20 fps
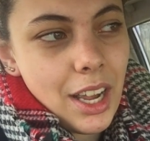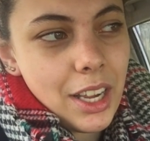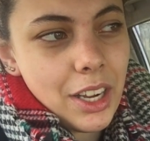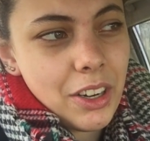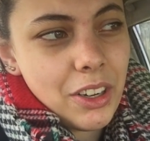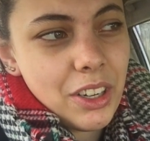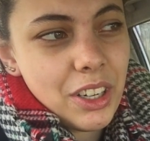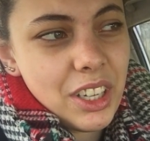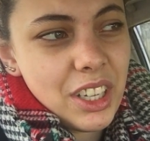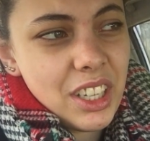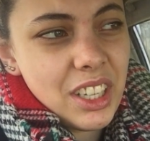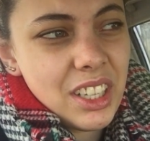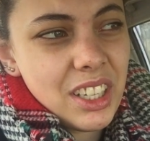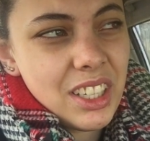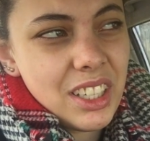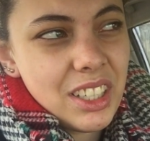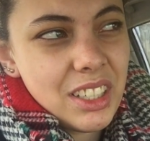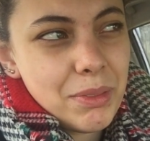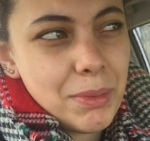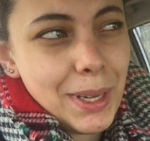I got
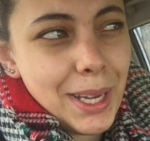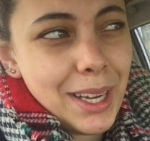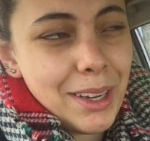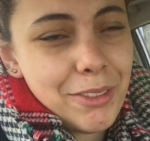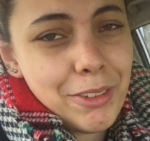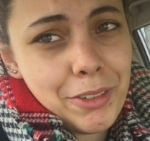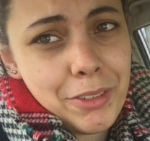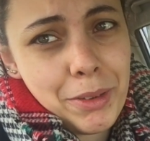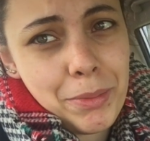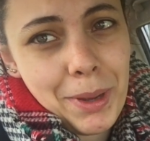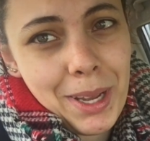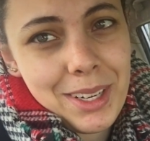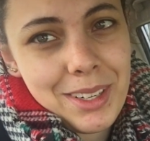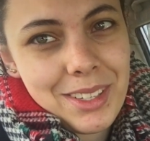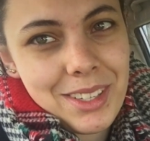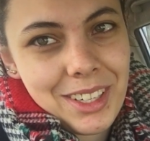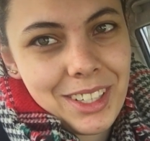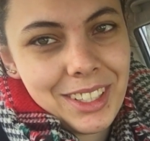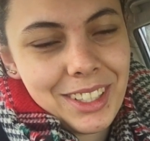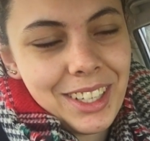about 50
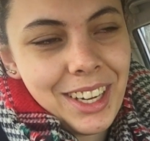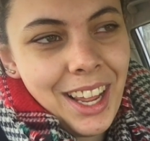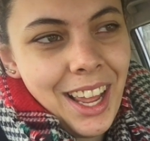pages in.